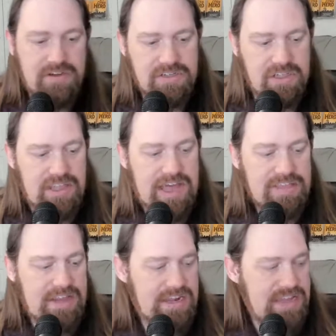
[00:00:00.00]
There's a
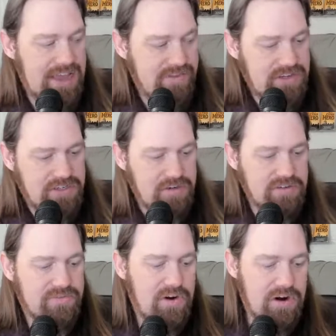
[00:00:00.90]
lot that I dive into
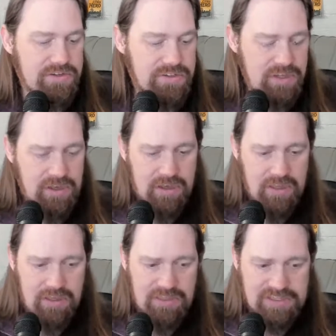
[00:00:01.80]
as far as
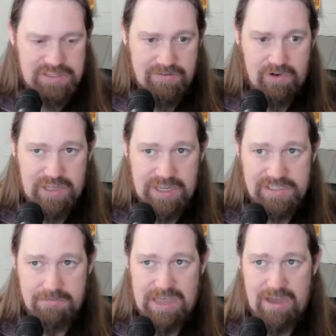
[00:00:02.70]
the things I've
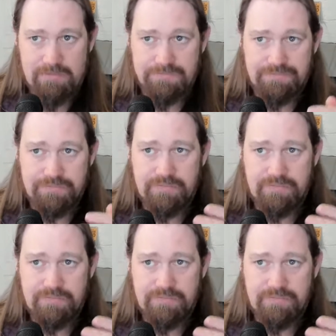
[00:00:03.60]
realized about